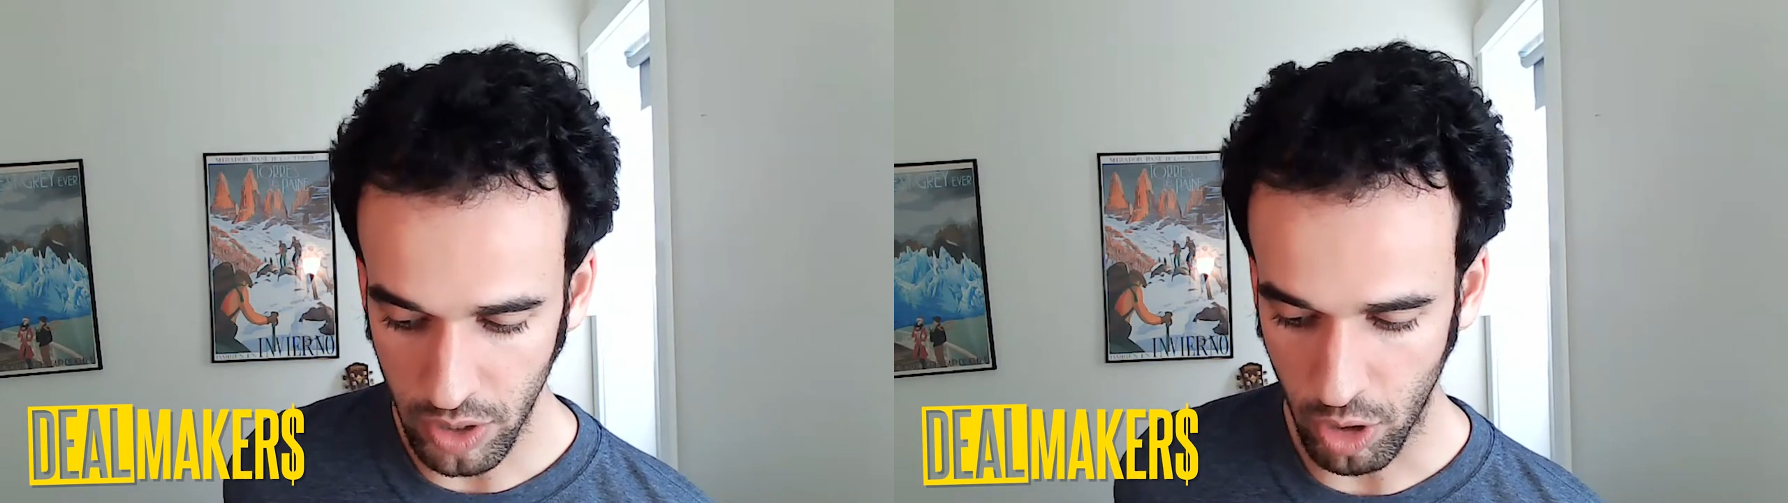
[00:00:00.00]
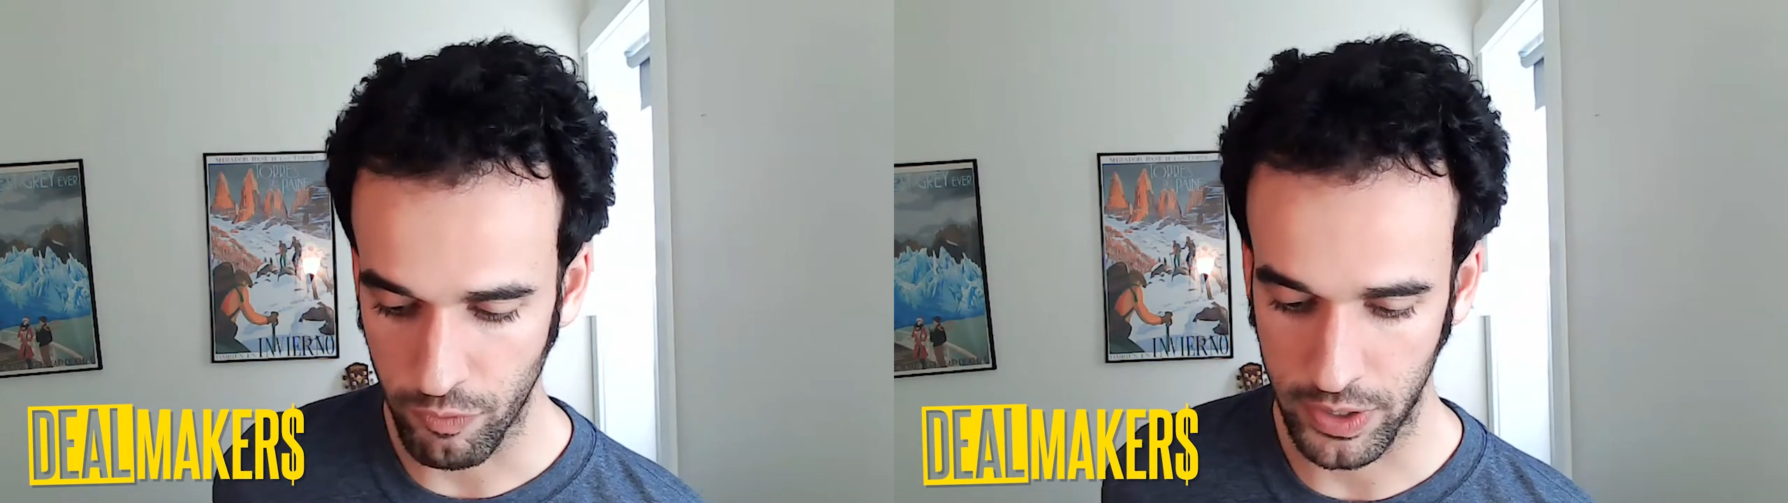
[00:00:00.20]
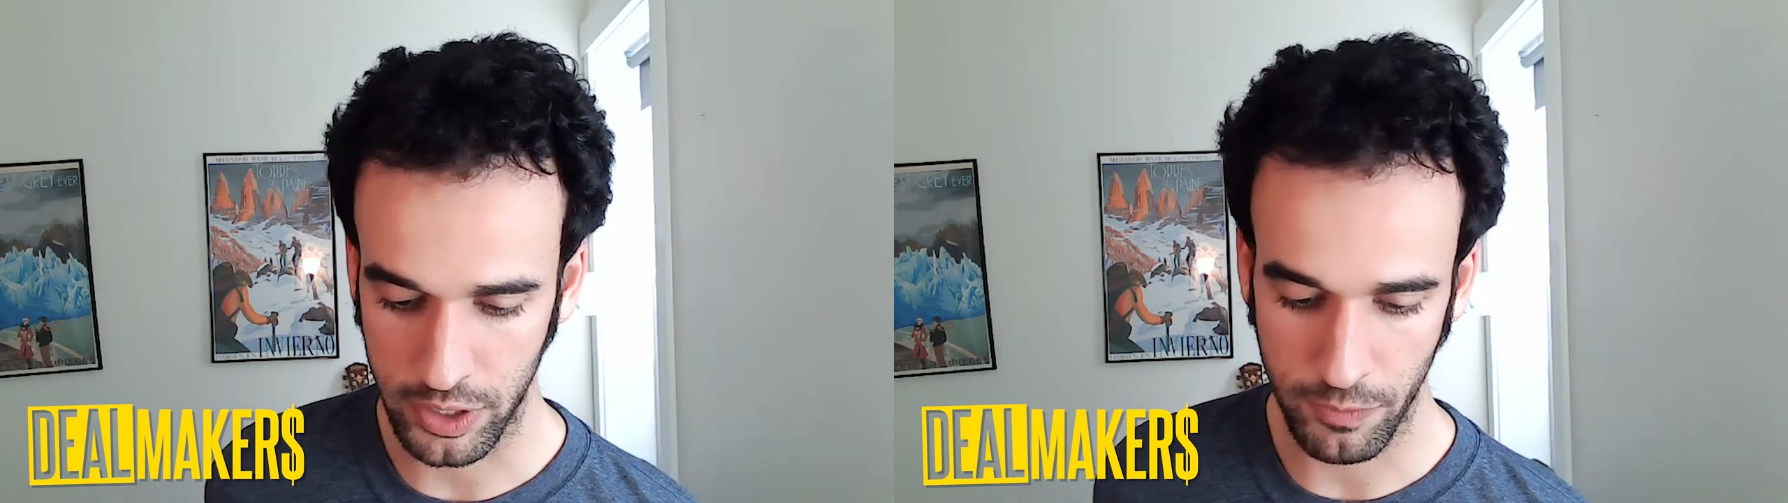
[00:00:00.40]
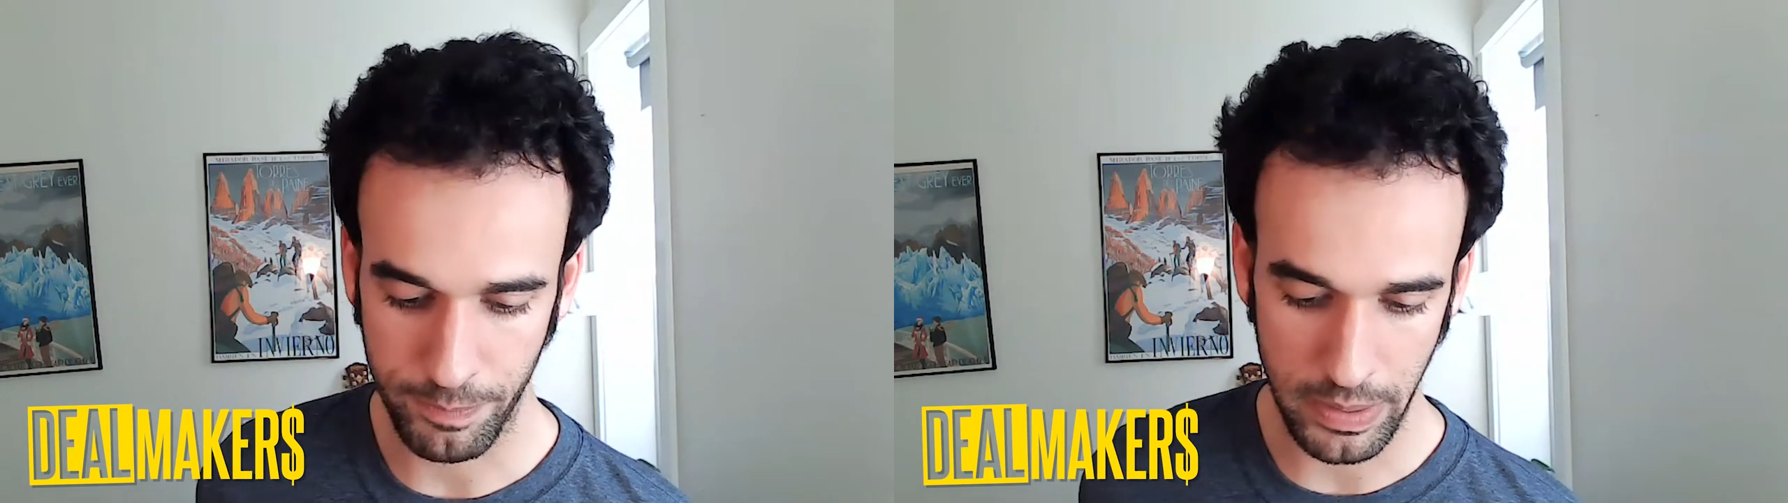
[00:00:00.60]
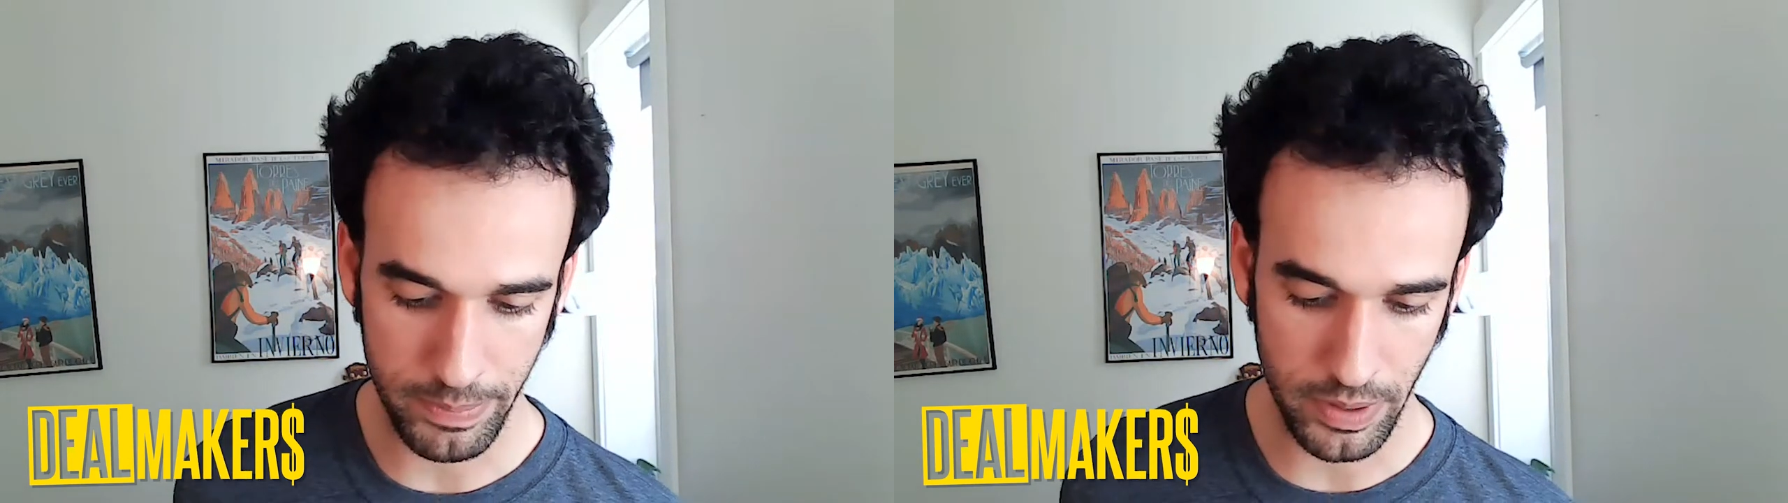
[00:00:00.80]
co-founder of
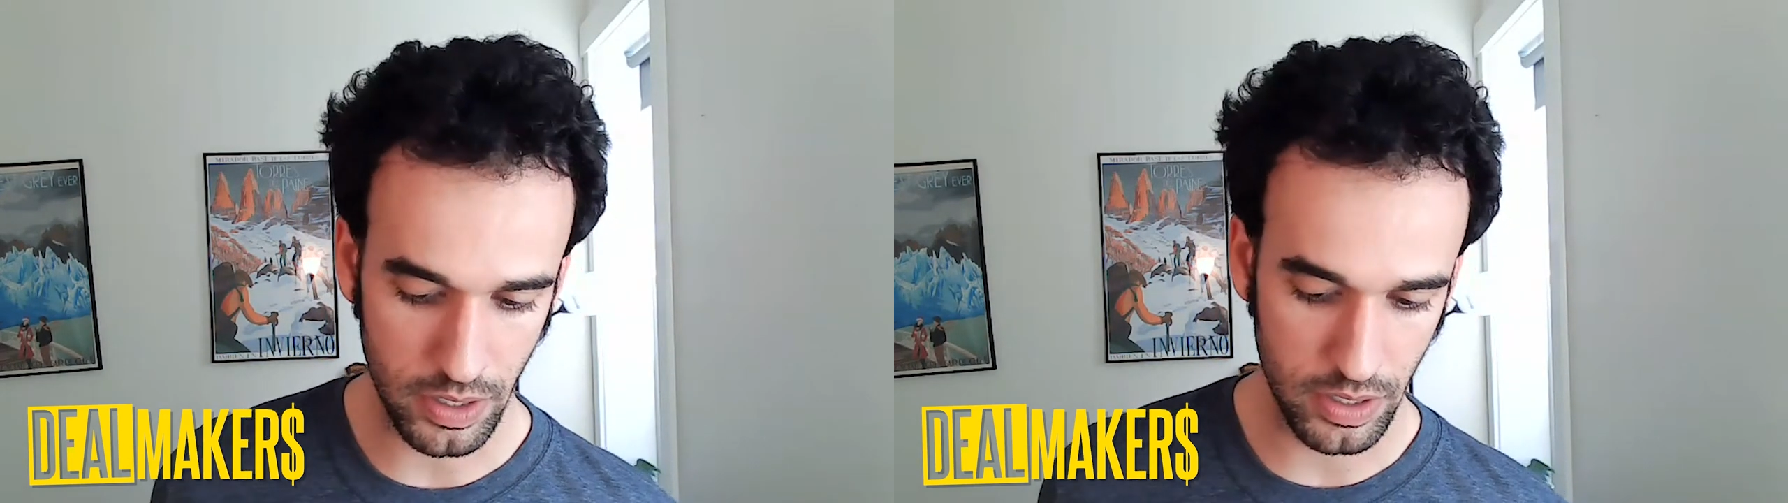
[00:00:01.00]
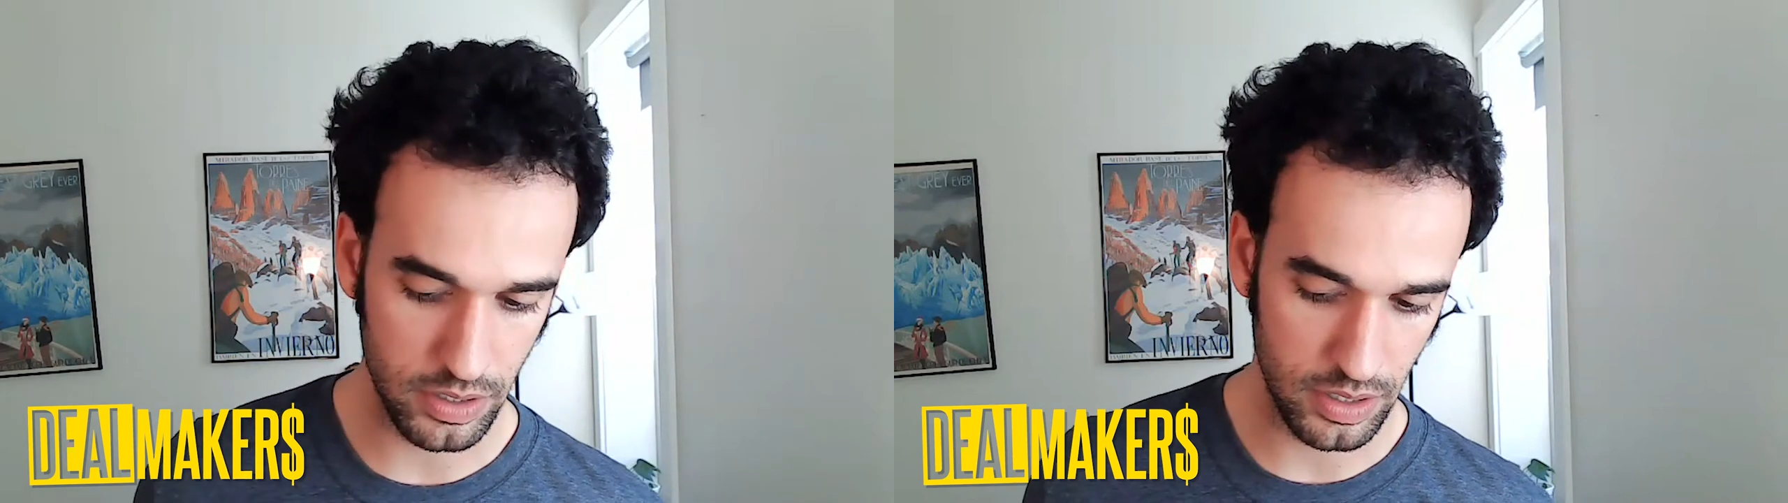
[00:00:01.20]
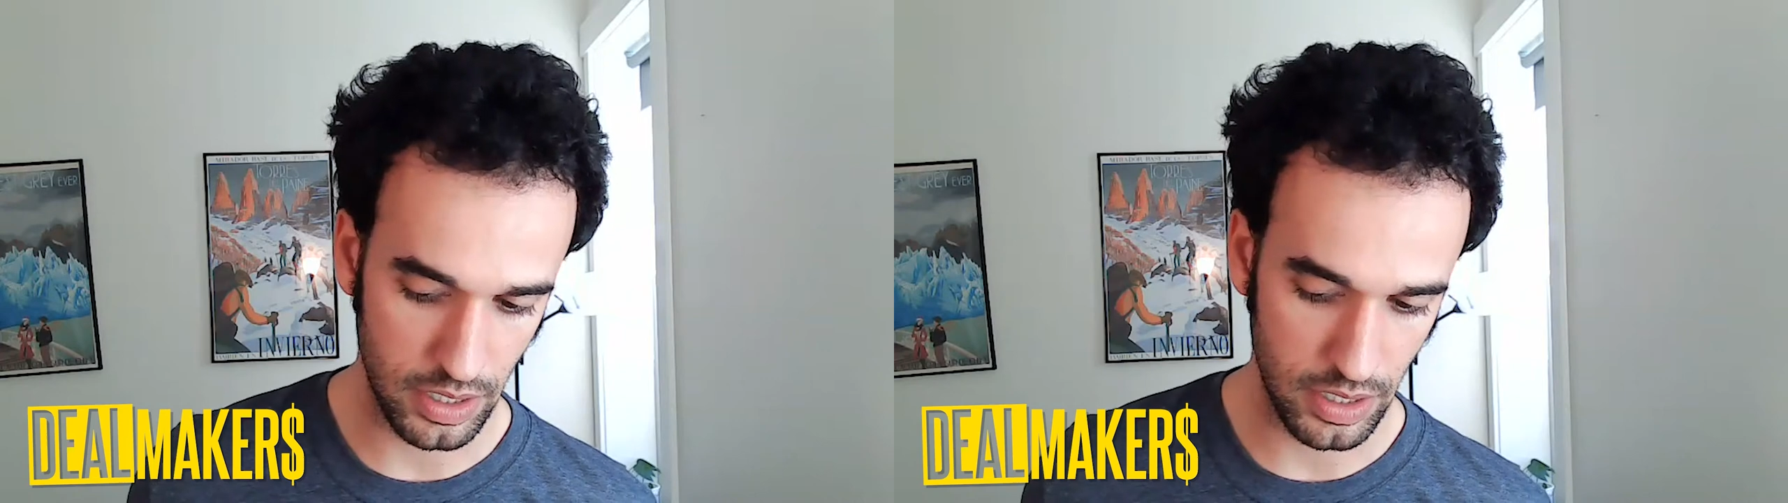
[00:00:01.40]
PayPal